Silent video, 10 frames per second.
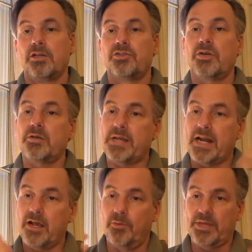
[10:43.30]
So at any rate,
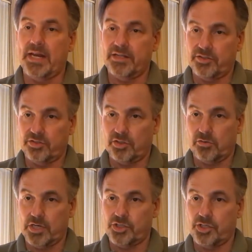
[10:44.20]
I hope that answers the
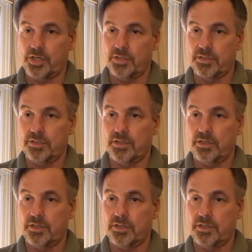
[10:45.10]
question.